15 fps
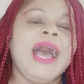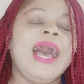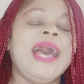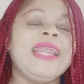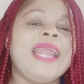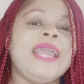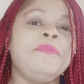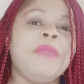
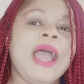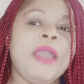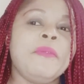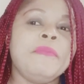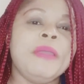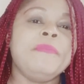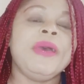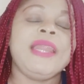And I
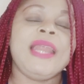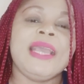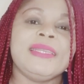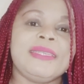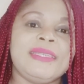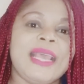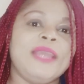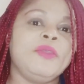remember that I
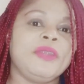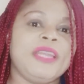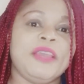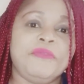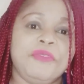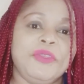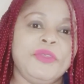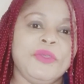said on
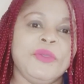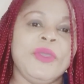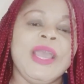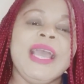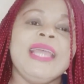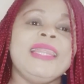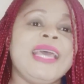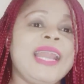that video
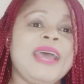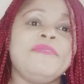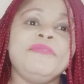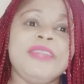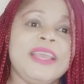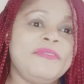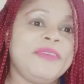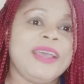that I've
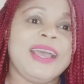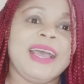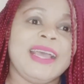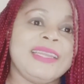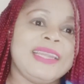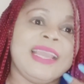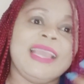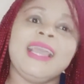never
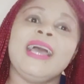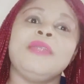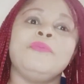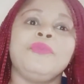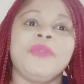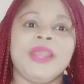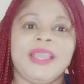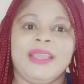had a
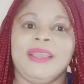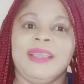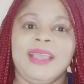heartbreak.